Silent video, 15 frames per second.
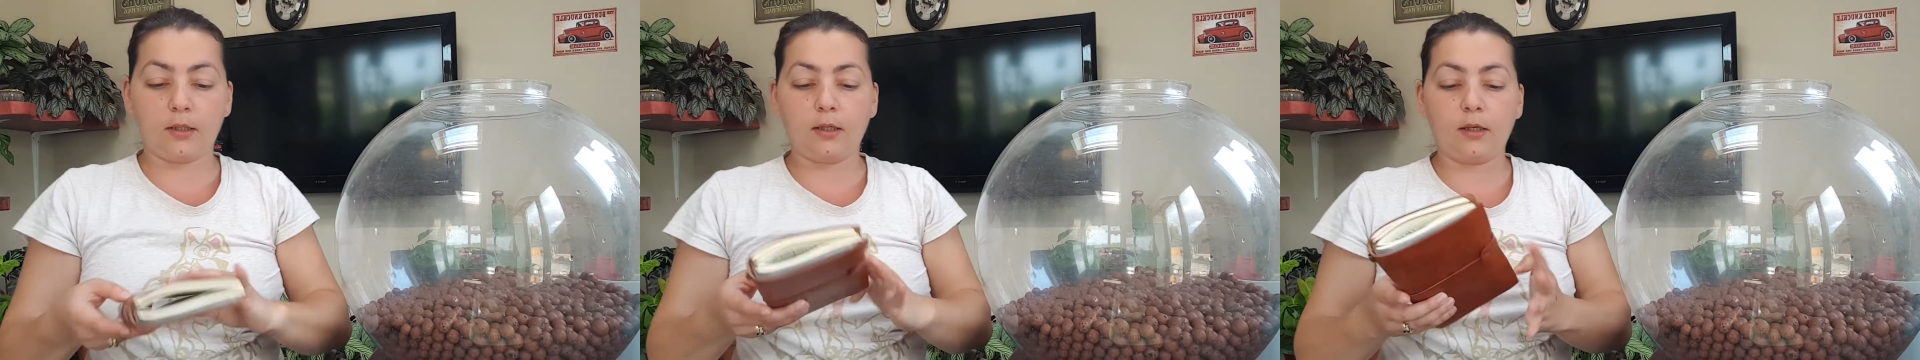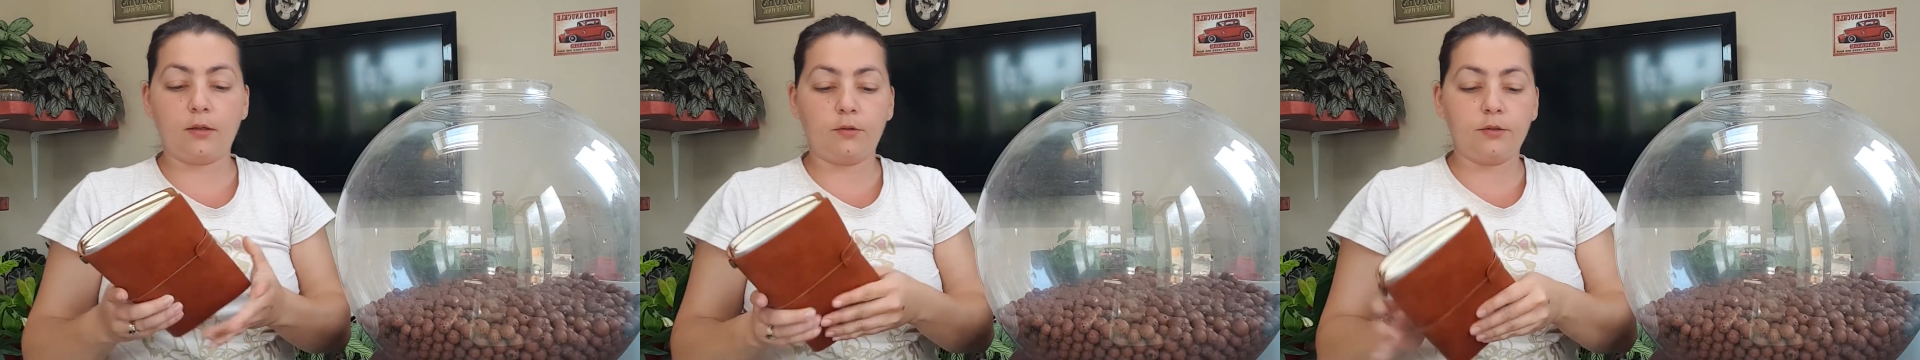
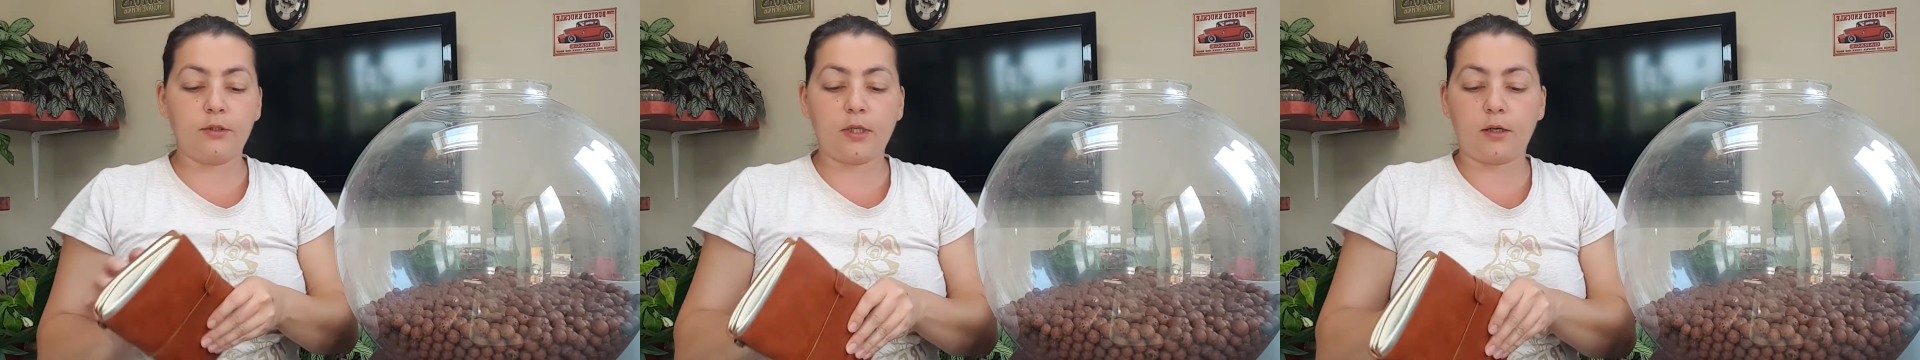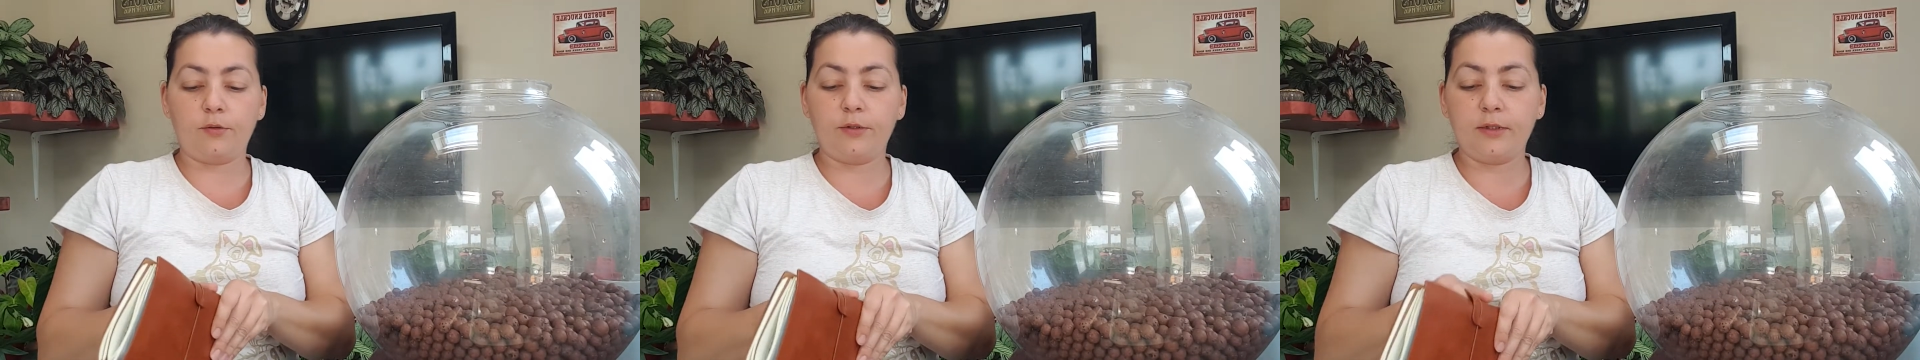I will
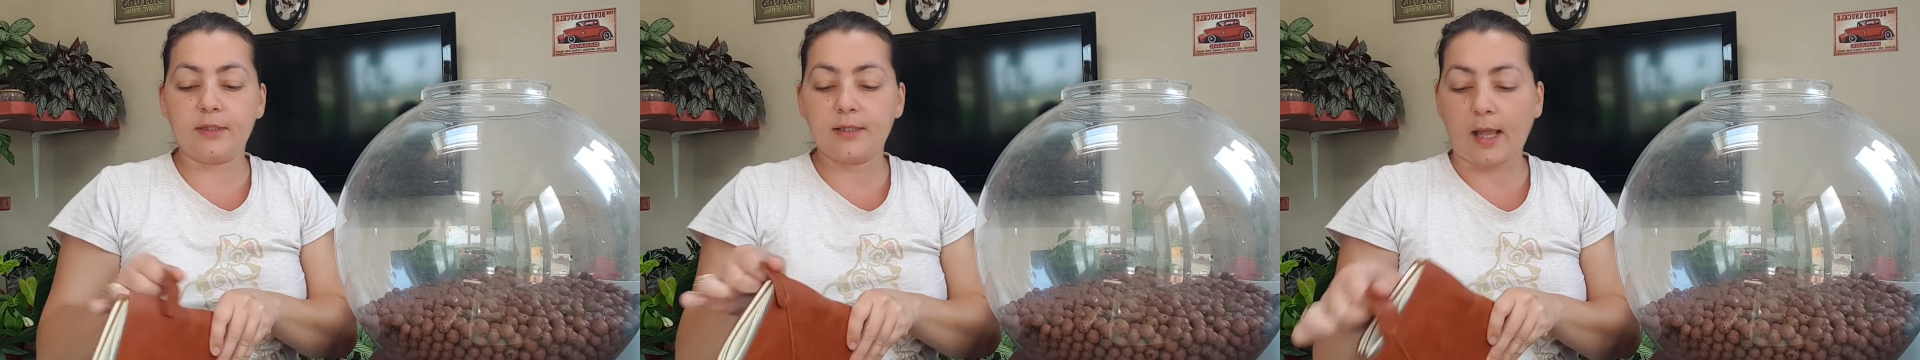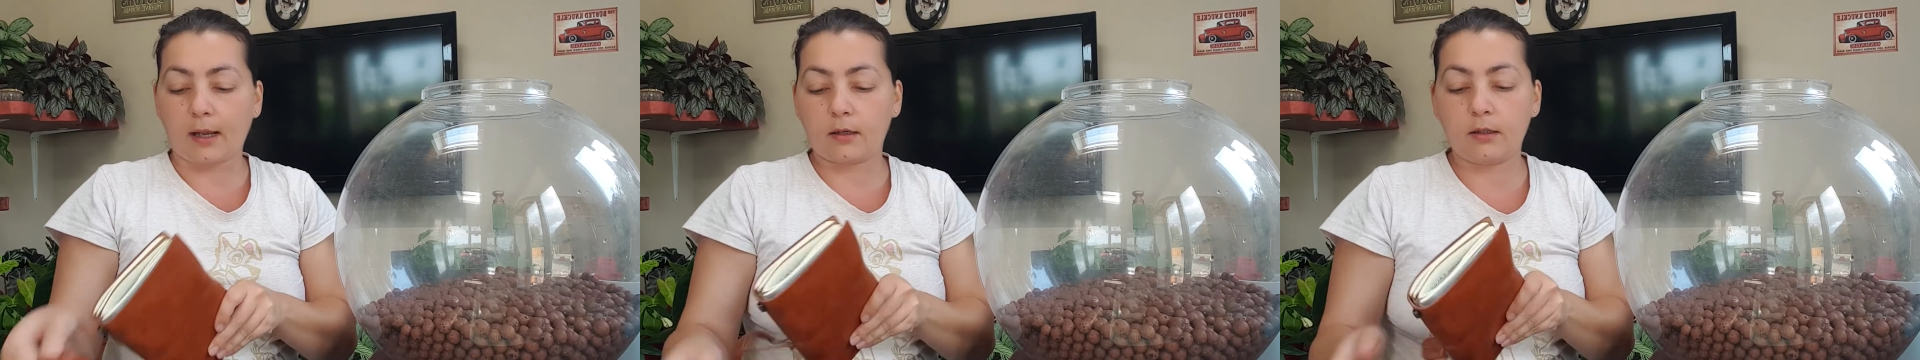tell you in a
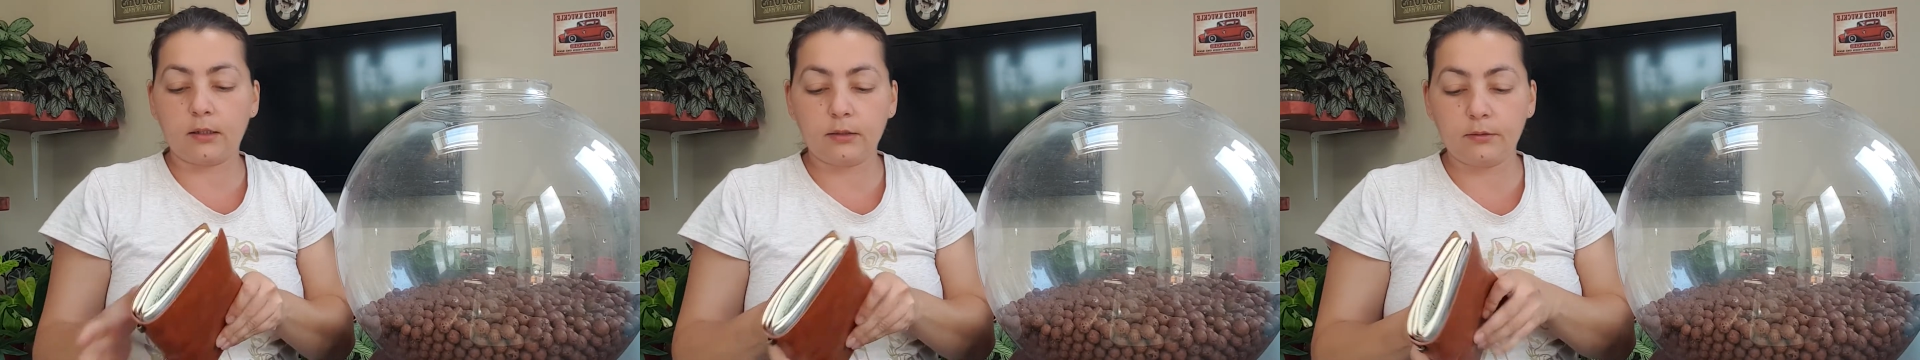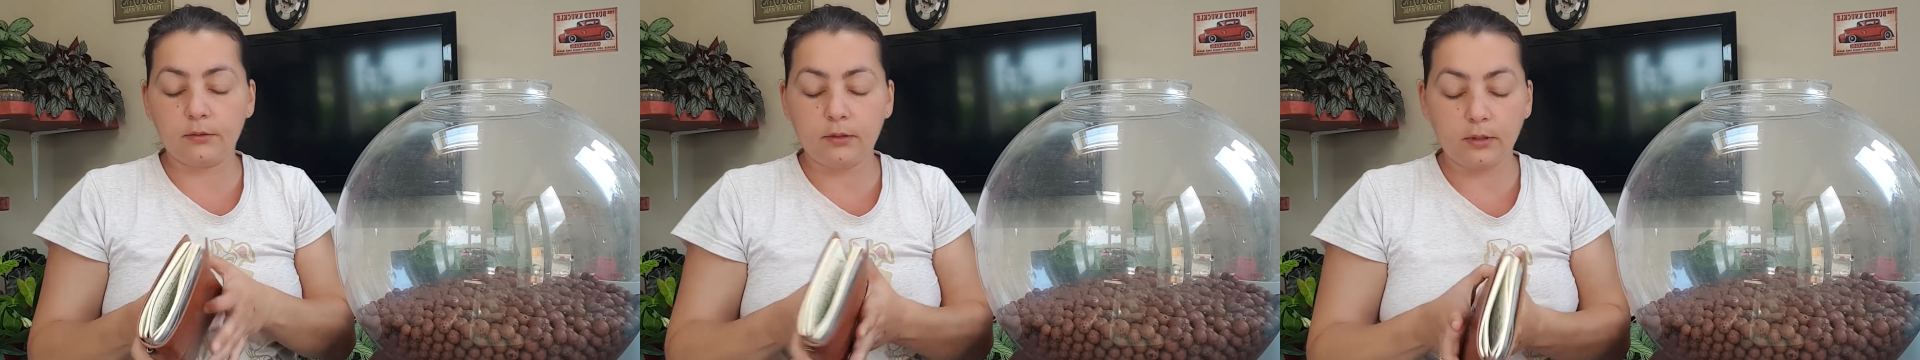
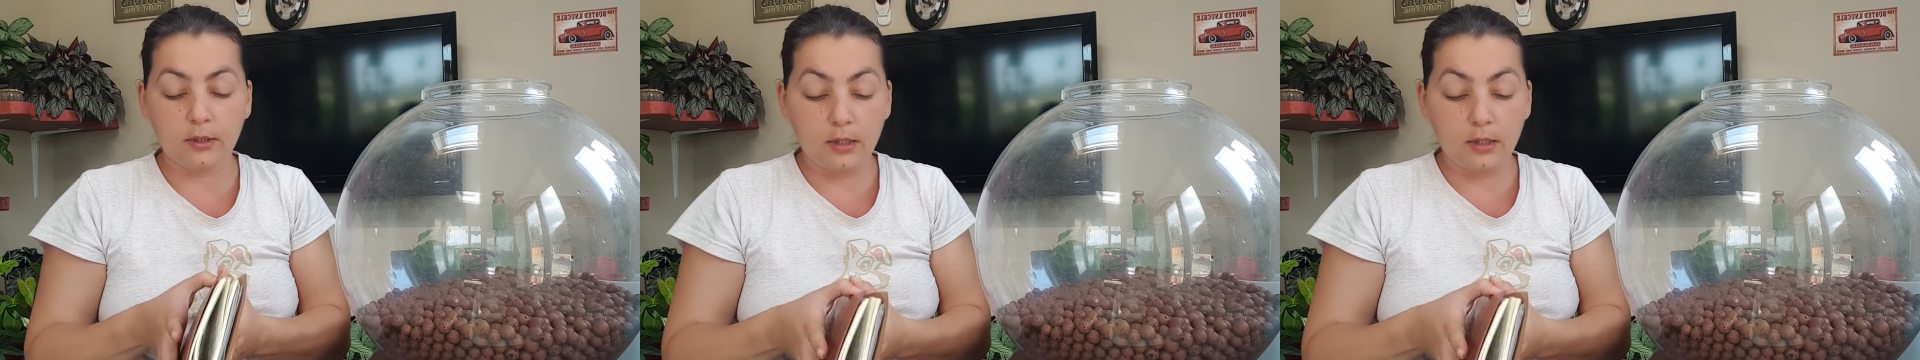second